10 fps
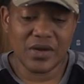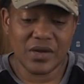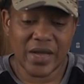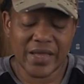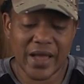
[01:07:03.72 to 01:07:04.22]

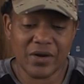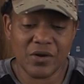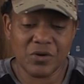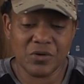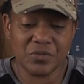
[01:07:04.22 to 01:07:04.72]
I got
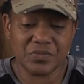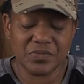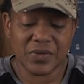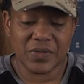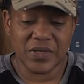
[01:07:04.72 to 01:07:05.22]
home,
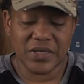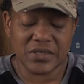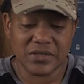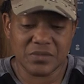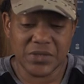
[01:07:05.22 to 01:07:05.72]
I think they
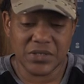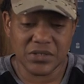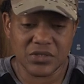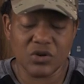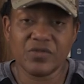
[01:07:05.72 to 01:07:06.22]
took me
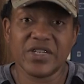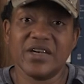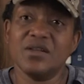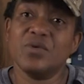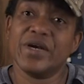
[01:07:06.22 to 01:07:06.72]
to Dover,
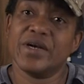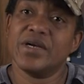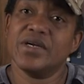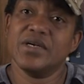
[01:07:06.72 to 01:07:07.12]
Delaware.